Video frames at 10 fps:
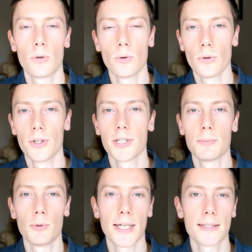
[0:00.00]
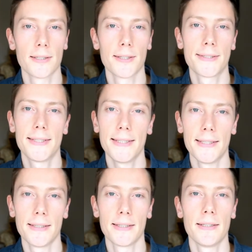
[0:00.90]
or the double letter
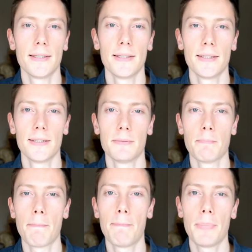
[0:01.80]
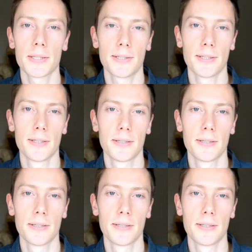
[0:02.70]
T in butter.